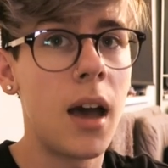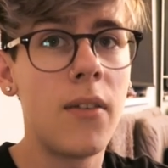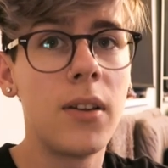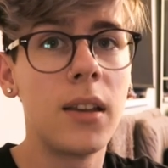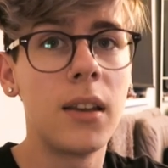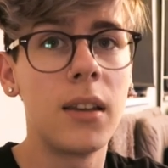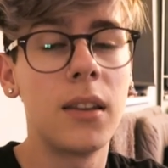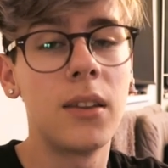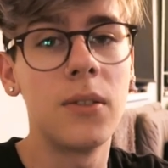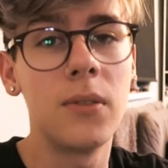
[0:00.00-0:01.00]
Having
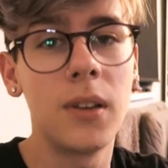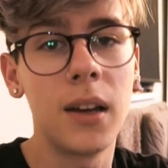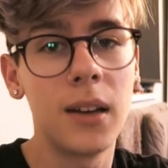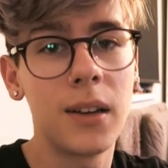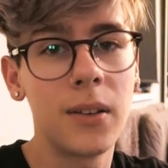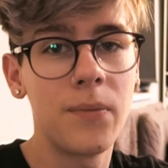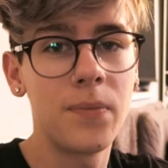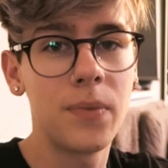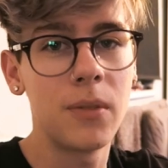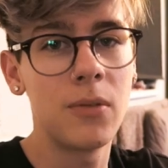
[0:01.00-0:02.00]
the like
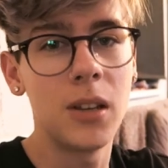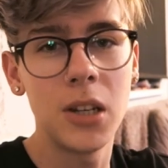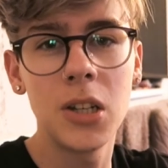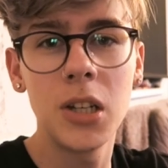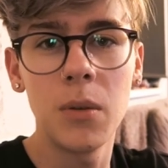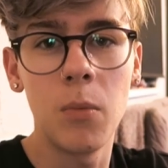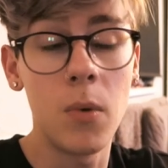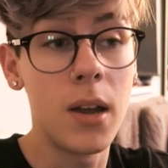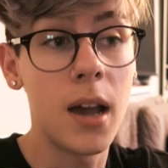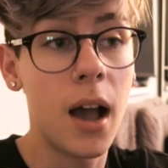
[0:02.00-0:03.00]
relationship
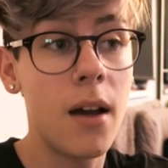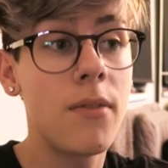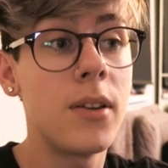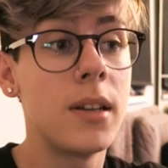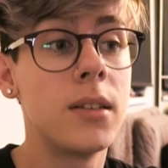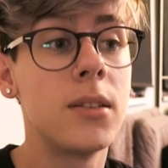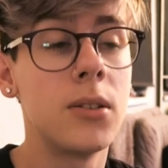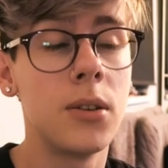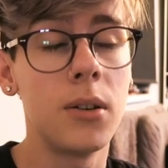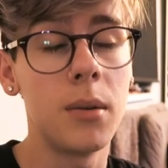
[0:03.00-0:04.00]
we have is
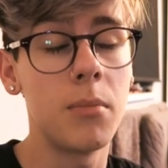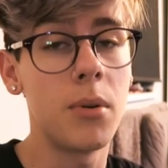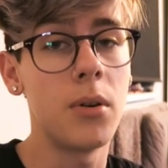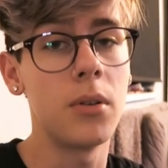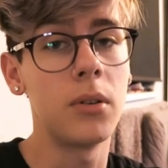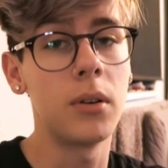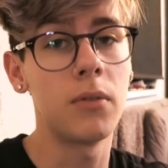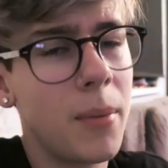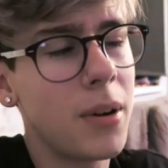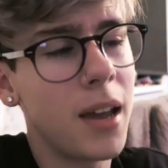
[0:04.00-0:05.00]
so important.
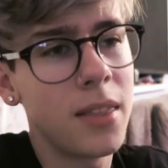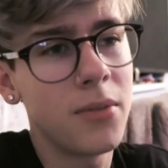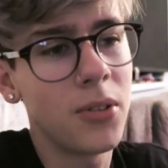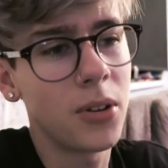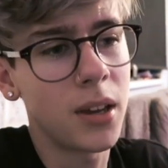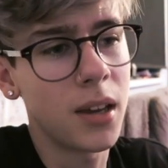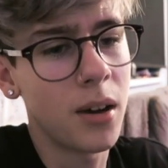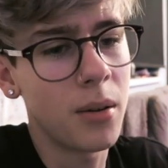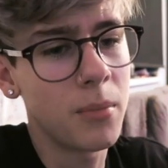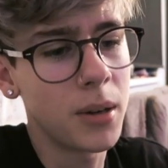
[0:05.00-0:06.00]
I'm going to end the vlog
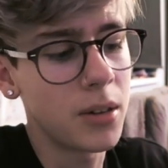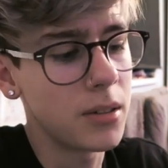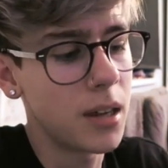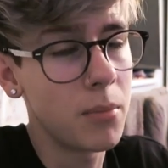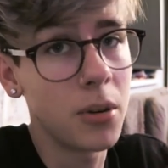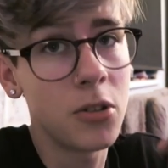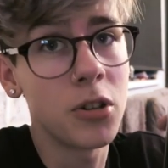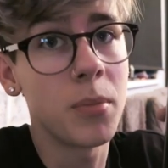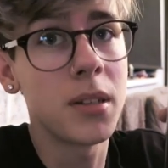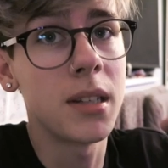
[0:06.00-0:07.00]
here because I'm going to
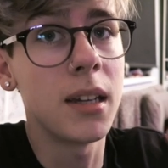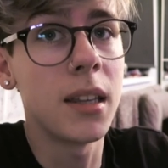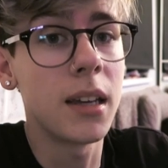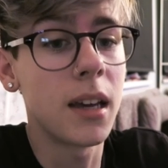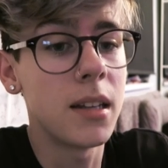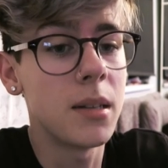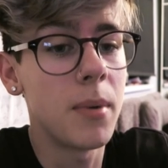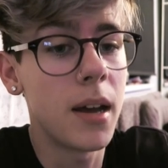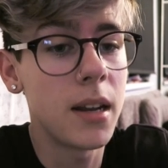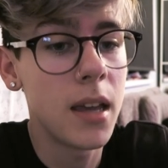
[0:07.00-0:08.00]
drink my tea and then get into
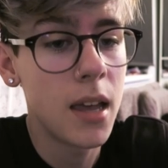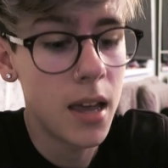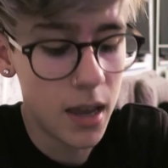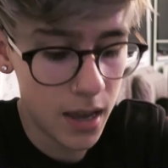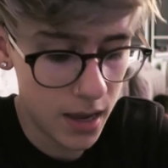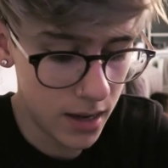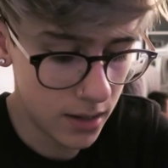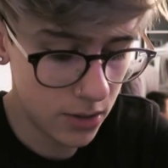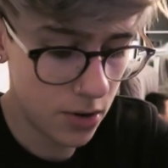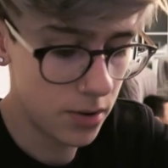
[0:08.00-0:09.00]
bed. It
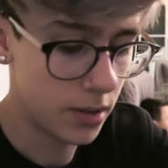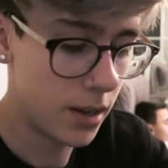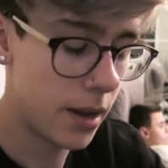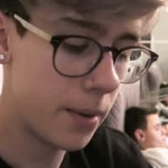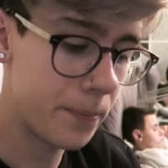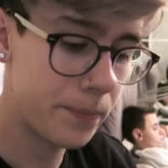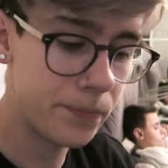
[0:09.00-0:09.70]
is currently